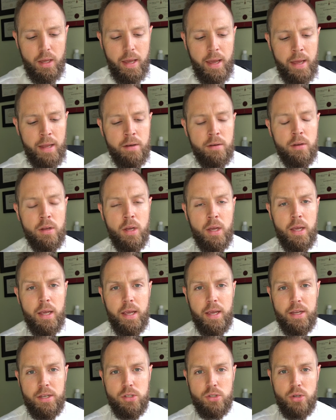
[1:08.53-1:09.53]
And
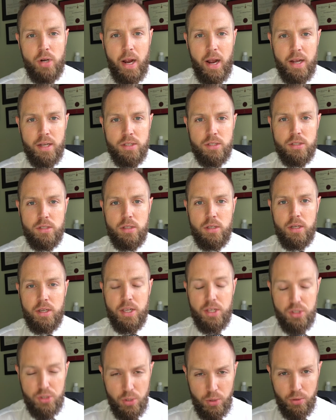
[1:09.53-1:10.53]
it tracks, it
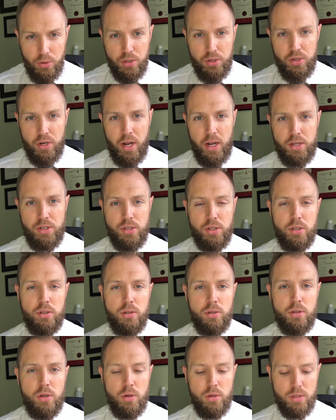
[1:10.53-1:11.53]
continually tracks your
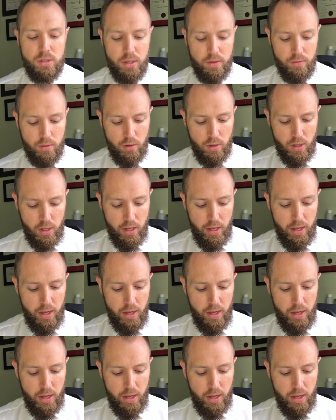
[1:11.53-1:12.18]
glucose level.